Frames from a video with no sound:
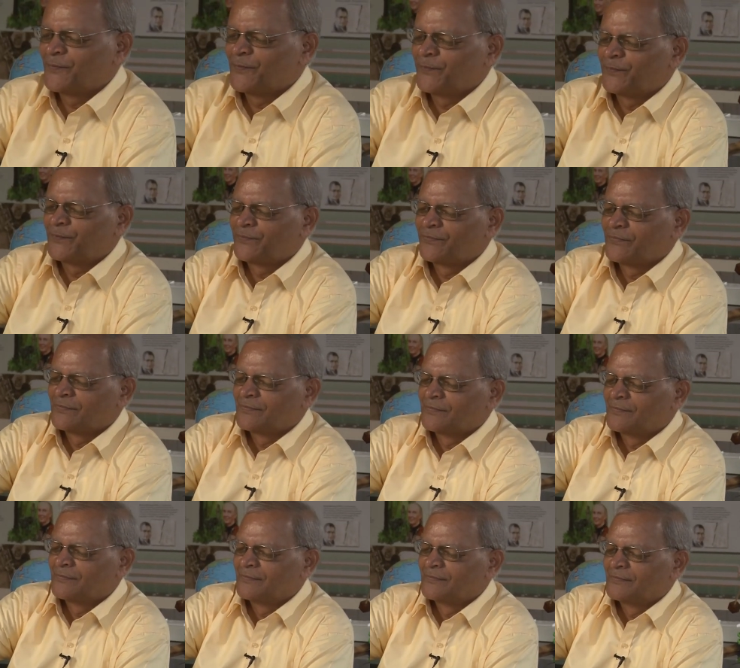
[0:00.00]

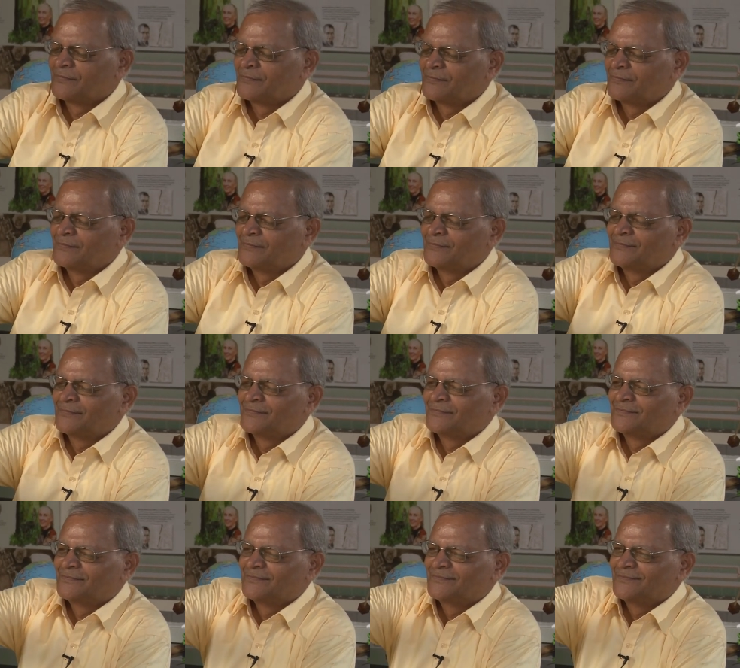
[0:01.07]

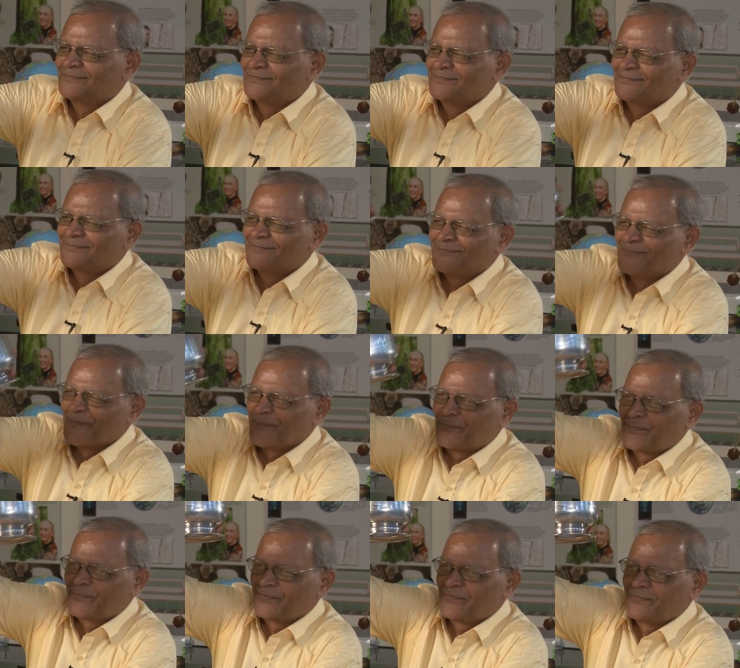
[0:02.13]

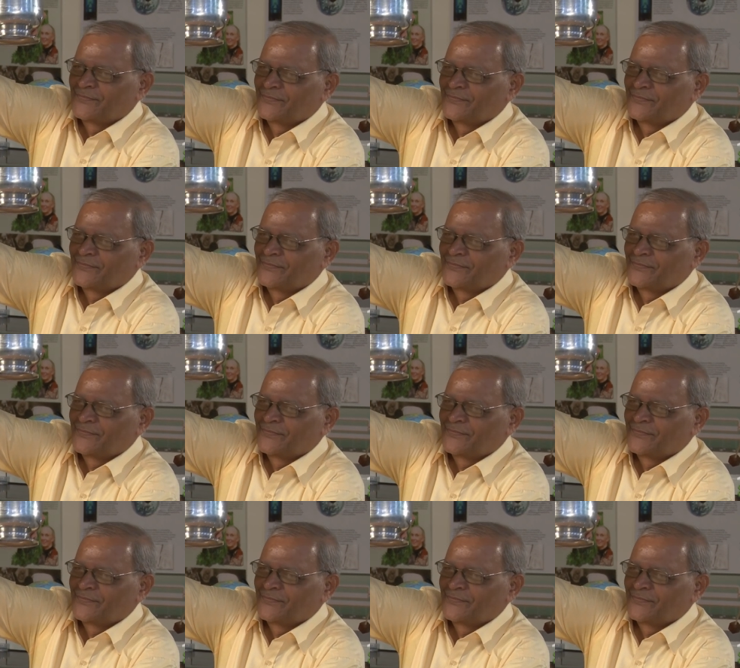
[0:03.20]
(silence)